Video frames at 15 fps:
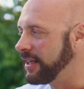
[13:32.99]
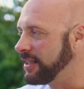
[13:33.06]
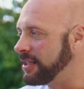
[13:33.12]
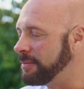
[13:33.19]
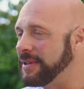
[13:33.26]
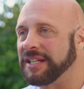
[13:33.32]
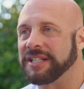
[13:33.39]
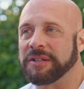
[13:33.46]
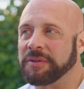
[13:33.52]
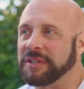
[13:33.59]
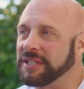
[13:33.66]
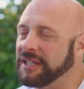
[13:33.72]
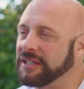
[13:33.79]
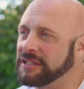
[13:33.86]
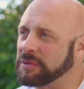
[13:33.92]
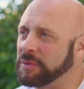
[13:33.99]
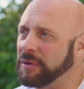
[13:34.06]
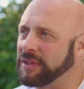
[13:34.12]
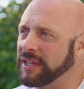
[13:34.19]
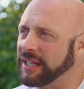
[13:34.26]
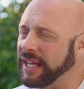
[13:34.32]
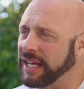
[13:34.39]
diminishing returns,
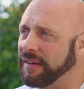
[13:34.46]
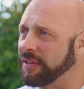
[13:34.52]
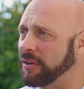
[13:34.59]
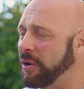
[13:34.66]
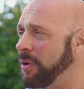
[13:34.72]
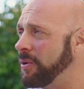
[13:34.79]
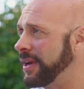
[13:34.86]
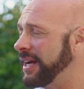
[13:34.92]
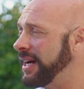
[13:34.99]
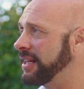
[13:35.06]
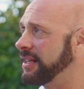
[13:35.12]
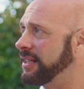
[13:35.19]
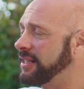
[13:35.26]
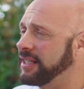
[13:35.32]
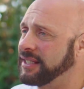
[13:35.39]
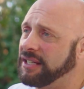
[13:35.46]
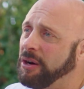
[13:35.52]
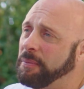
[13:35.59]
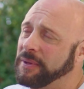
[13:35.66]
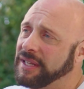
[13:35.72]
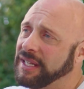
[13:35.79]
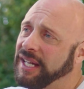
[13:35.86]
won't there? Like if they're already at the top of the